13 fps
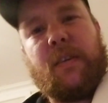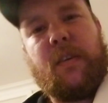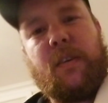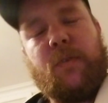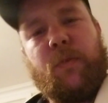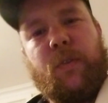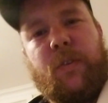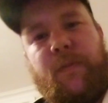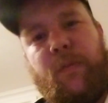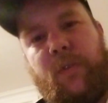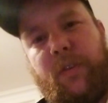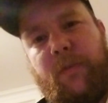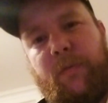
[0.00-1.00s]
in order
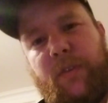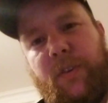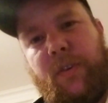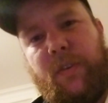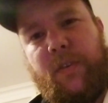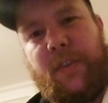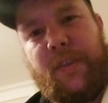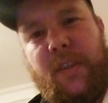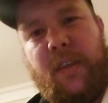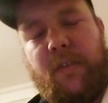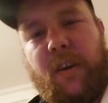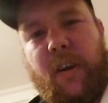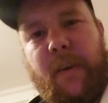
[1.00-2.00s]
for it to return to
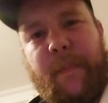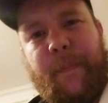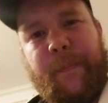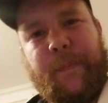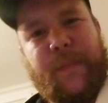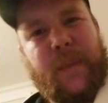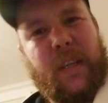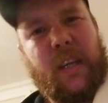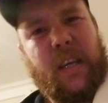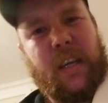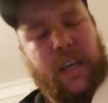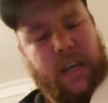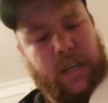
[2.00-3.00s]
zero.
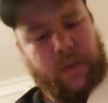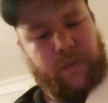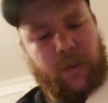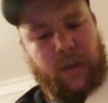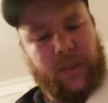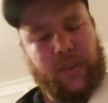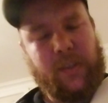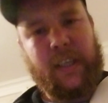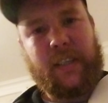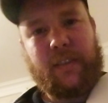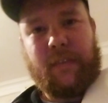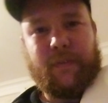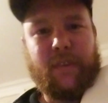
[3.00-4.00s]
And you've got
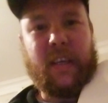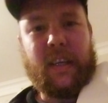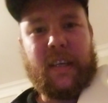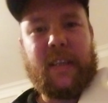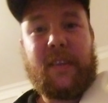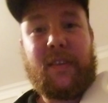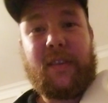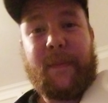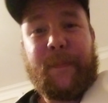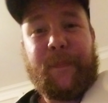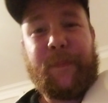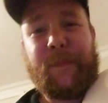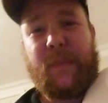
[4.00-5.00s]
6 of these,
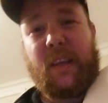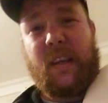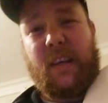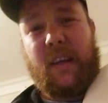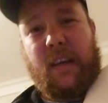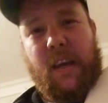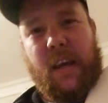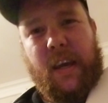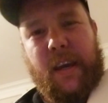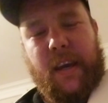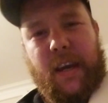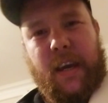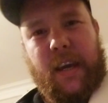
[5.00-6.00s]

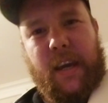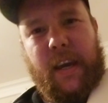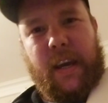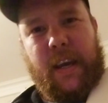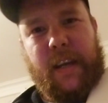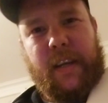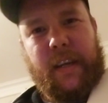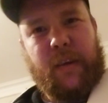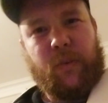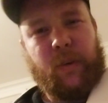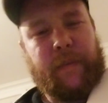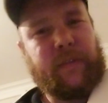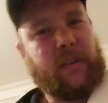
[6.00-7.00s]
and they
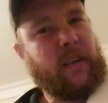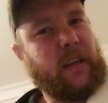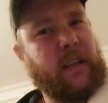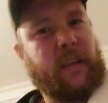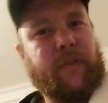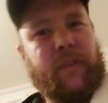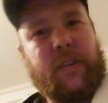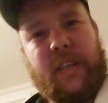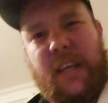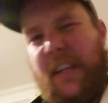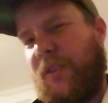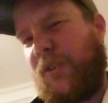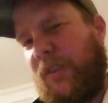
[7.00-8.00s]
all have slightly different
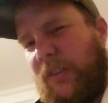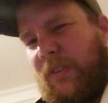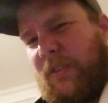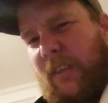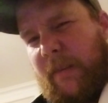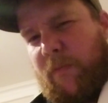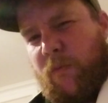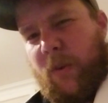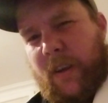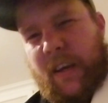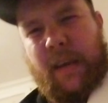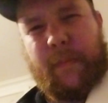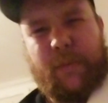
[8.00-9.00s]
tensions, and what
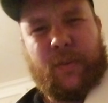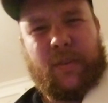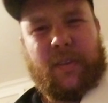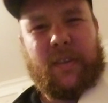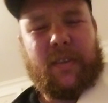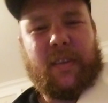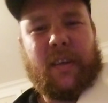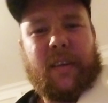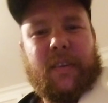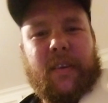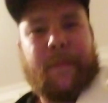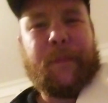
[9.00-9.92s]
happens is that